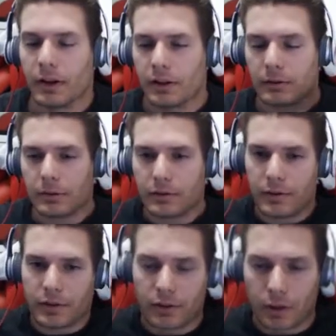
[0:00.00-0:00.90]
Sometimes it
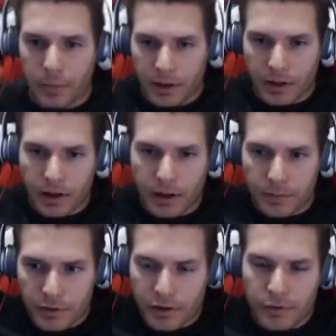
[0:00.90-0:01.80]
feels a little bit
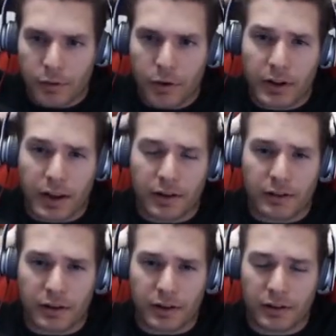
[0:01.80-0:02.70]
straightforward, and there